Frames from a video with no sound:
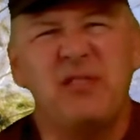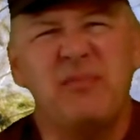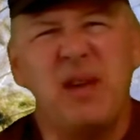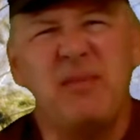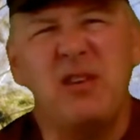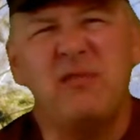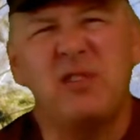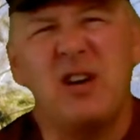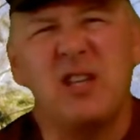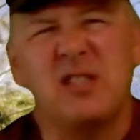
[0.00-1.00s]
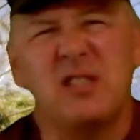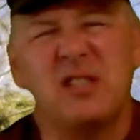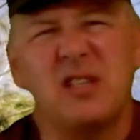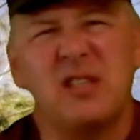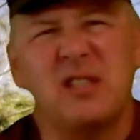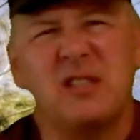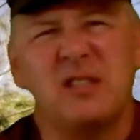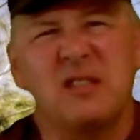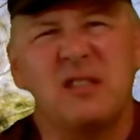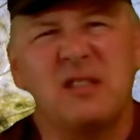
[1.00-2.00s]
maybe you've lost
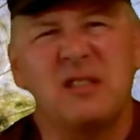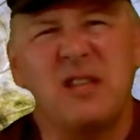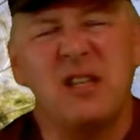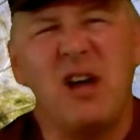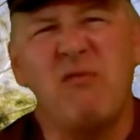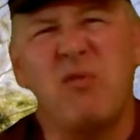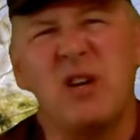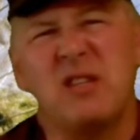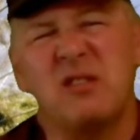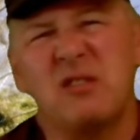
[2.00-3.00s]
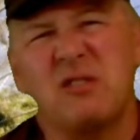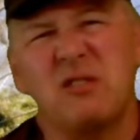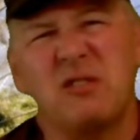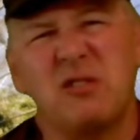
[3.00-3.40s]
a loved one or